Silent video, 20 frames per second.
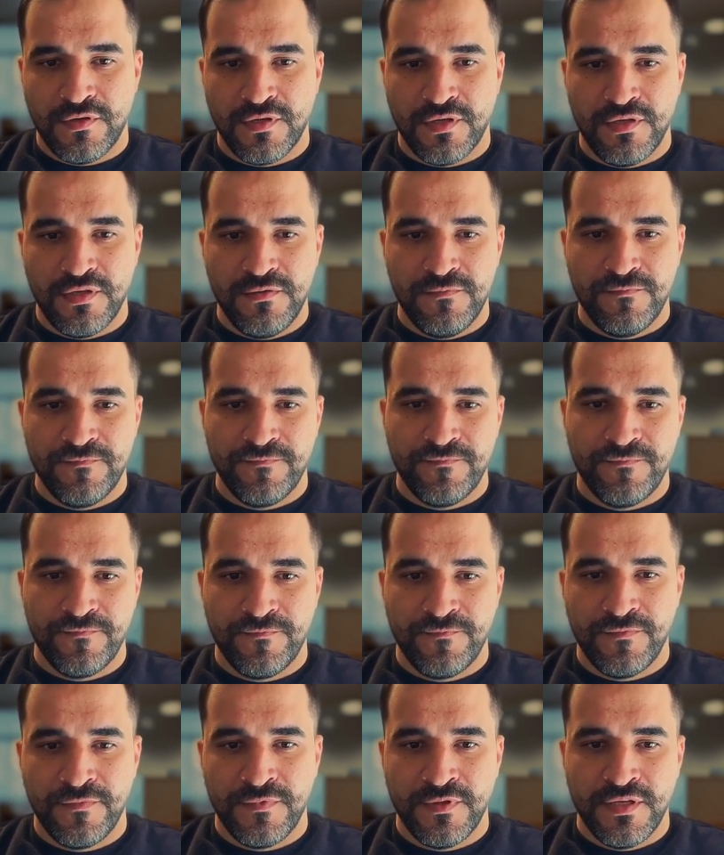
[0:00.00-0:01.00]
Okay.
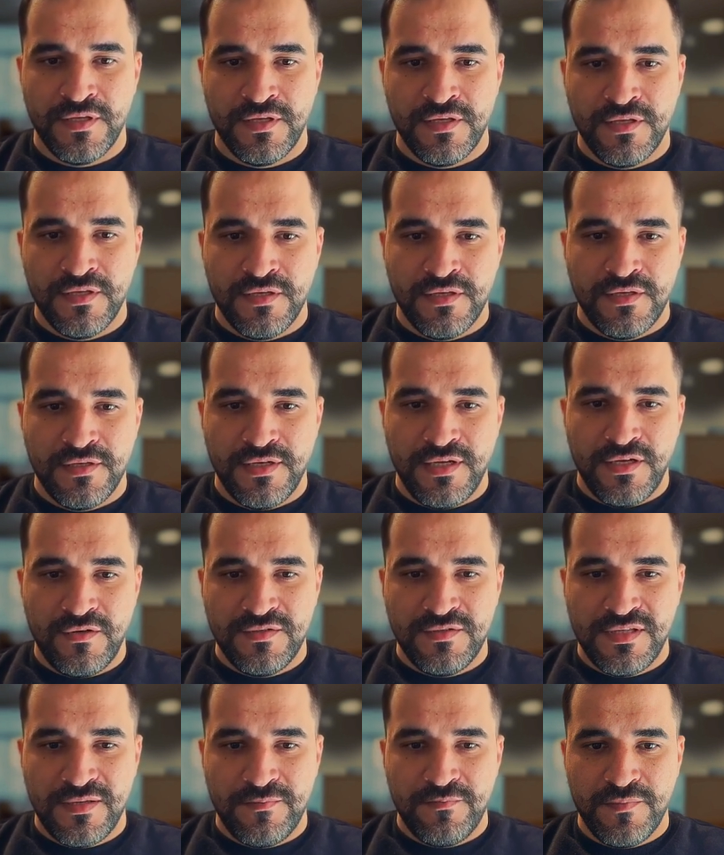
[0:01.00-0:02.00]
Now
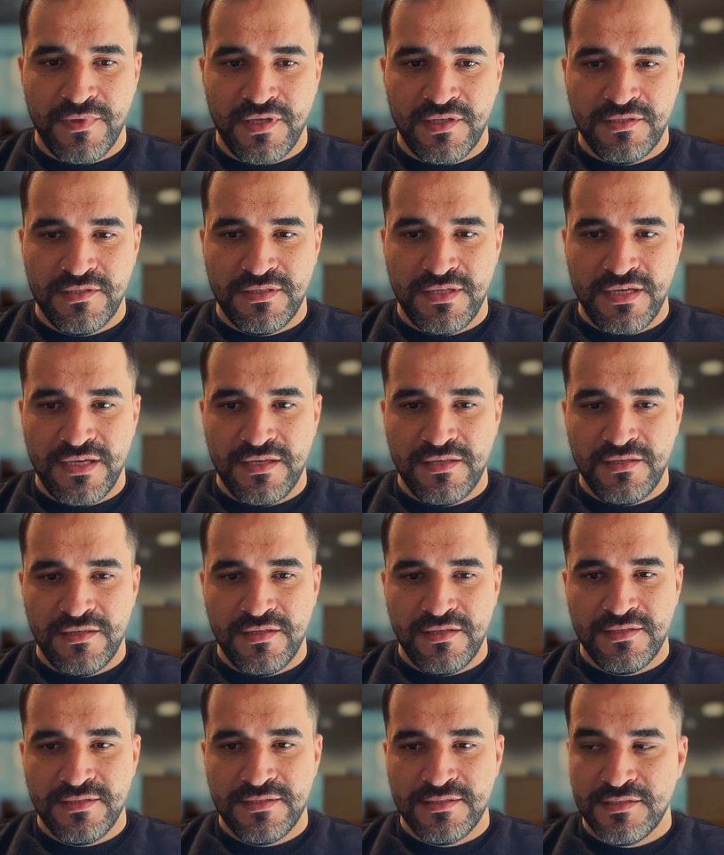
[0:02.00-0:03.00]
submit, and
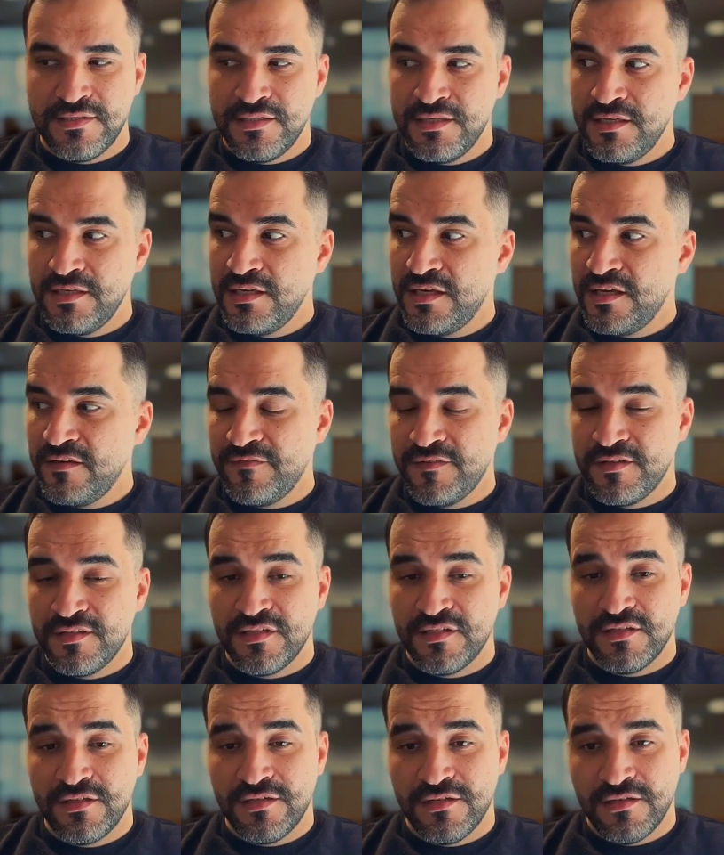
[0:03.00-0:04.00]
let's see if
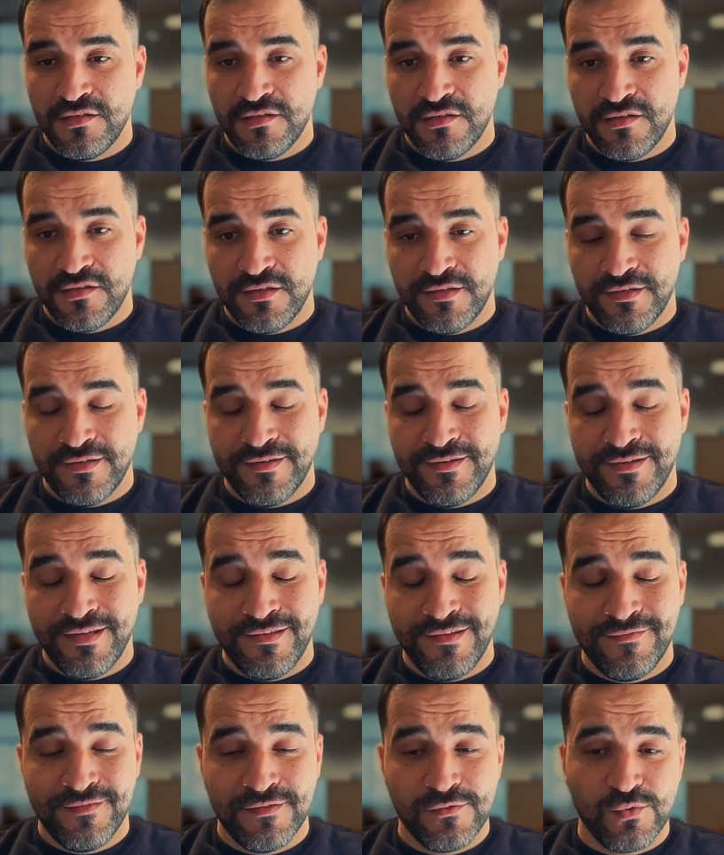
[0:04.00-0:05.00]
it
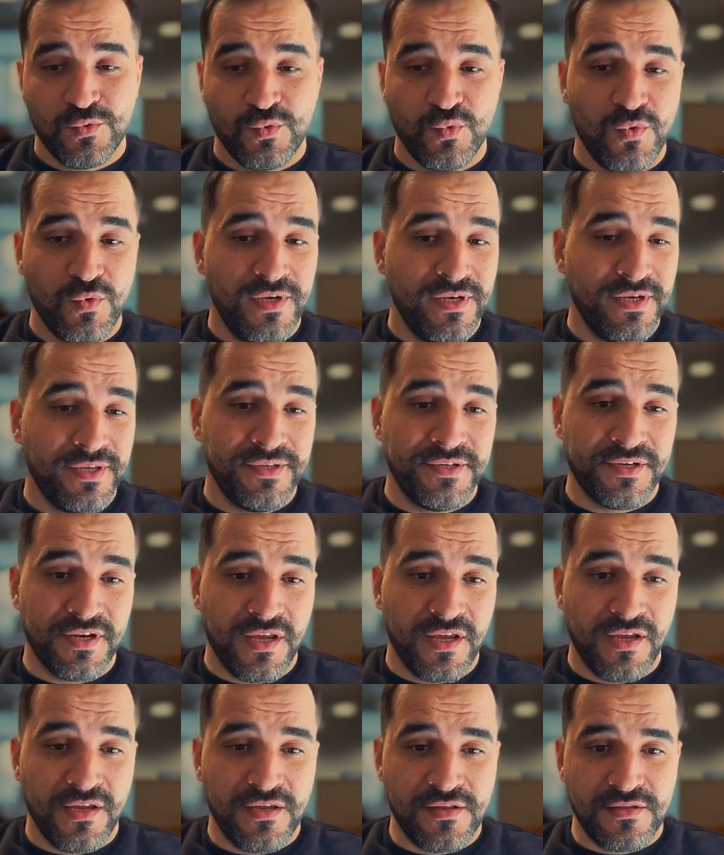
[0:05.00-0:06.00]
will
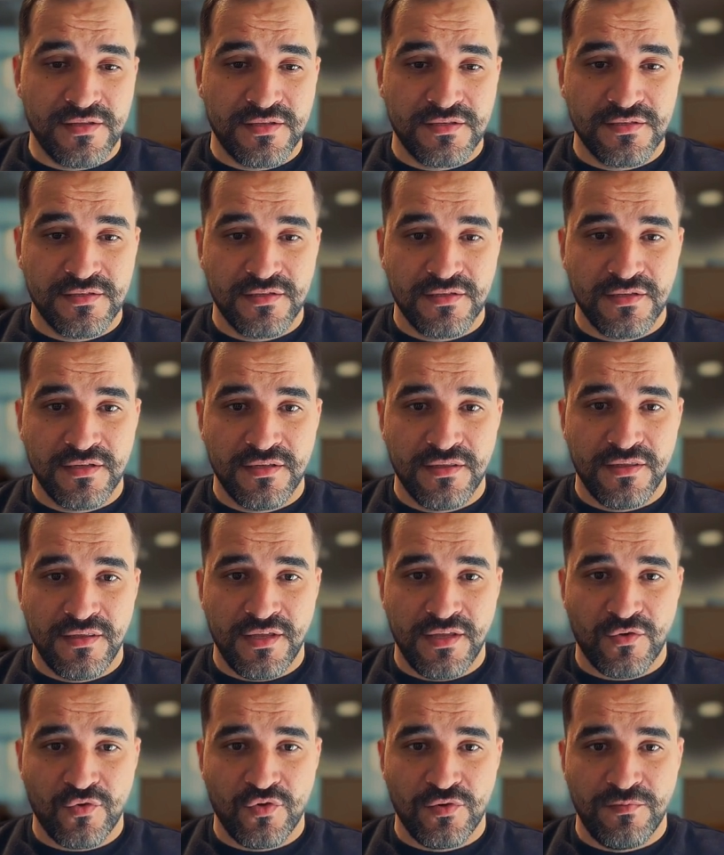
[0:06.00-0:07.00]
create
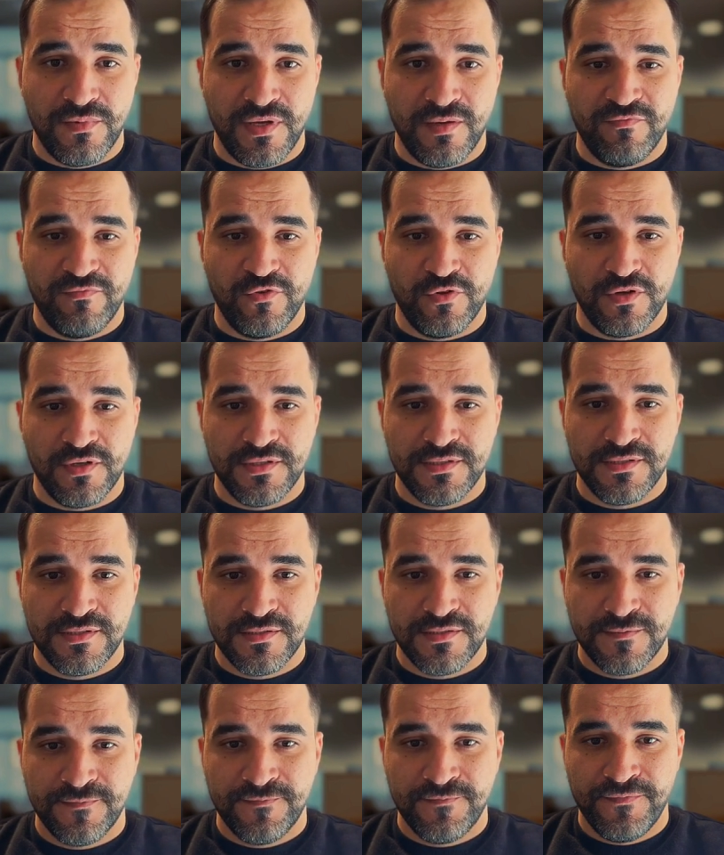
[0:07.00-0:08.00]
the roadmap for
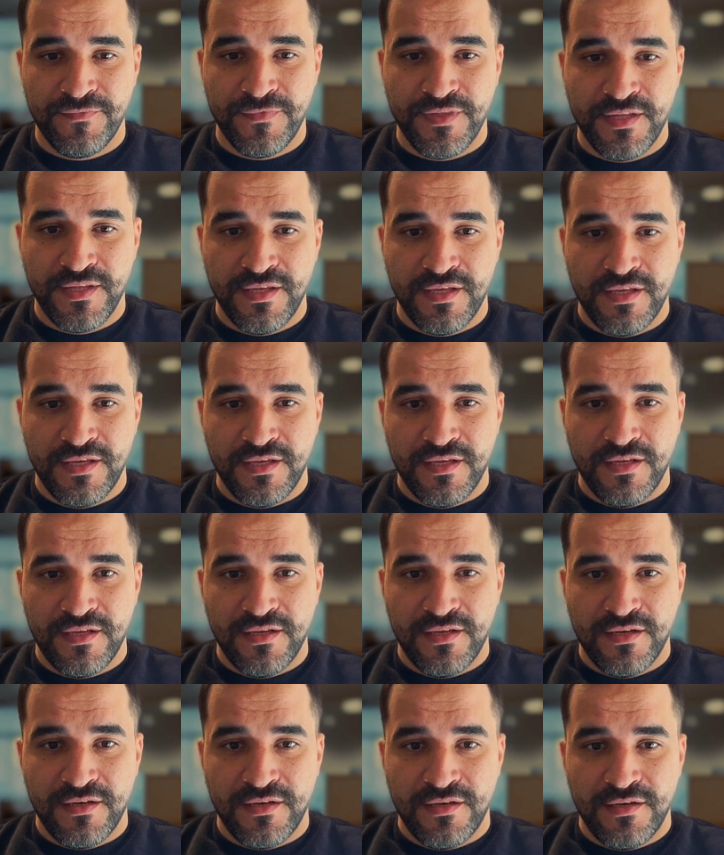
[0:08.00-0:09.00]
us.
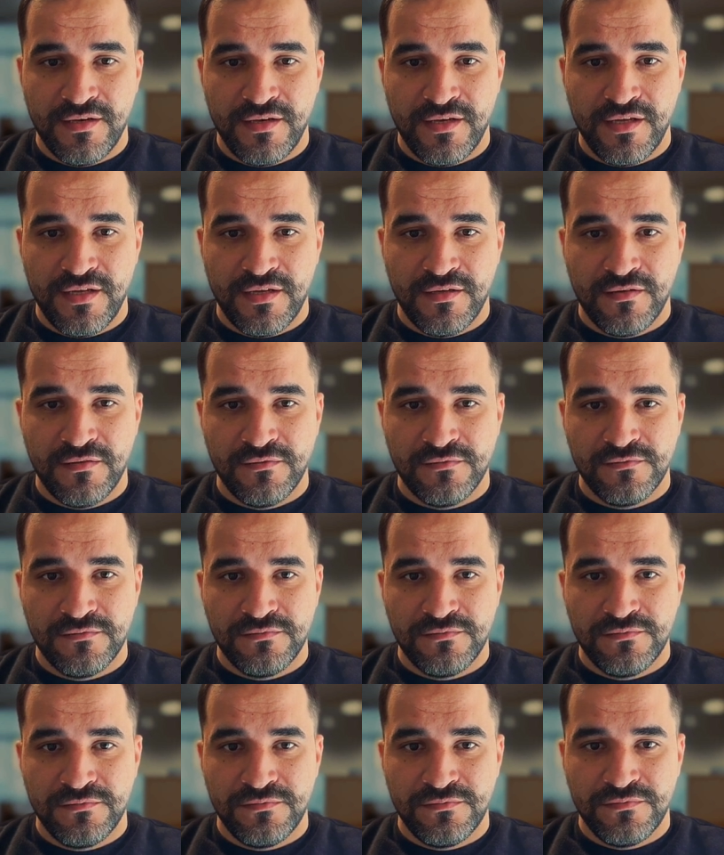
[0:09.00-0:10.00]

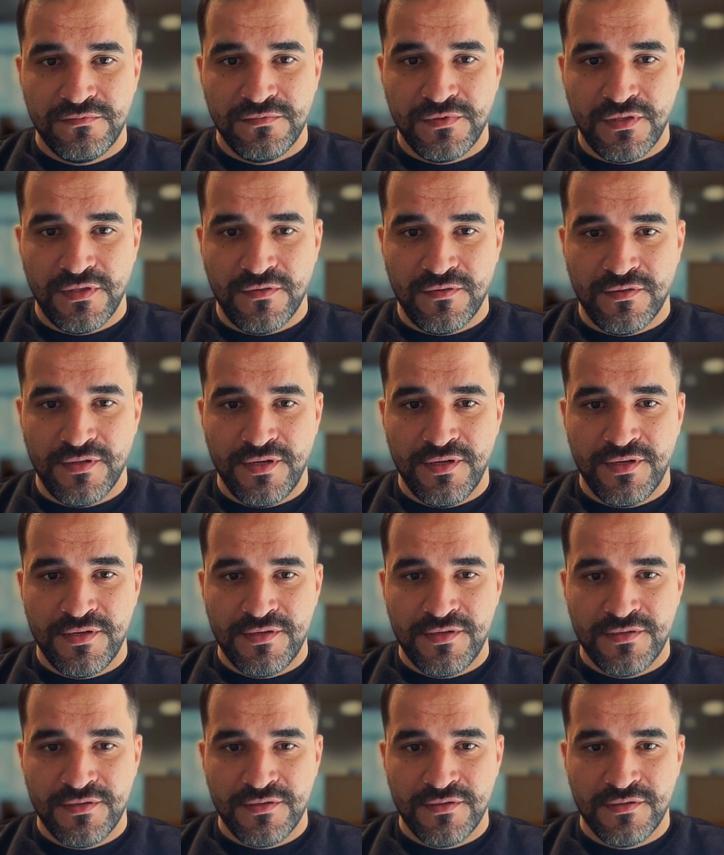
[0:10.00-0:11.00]
Now, hello
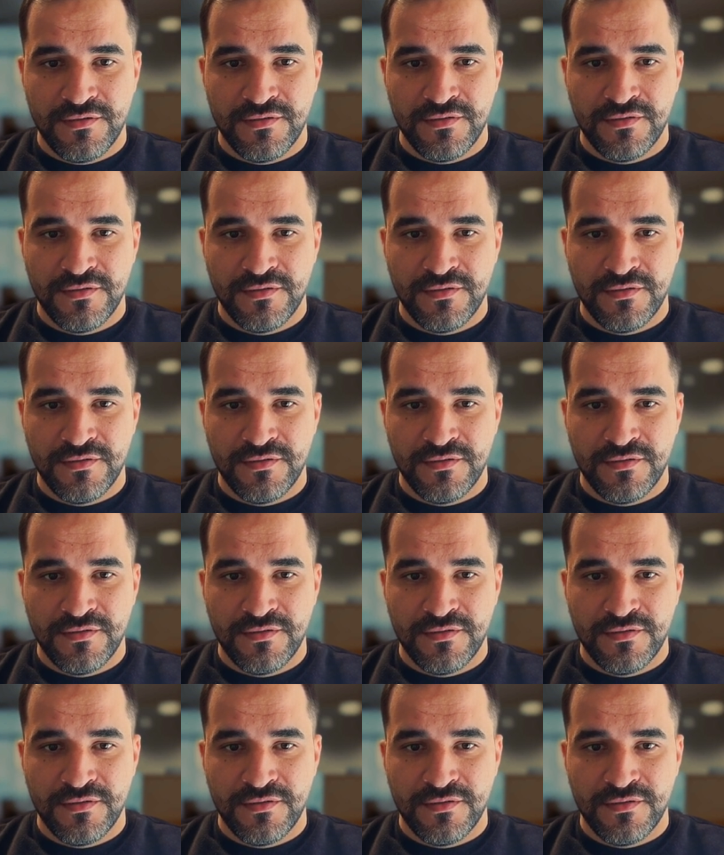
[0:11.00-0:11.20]
there.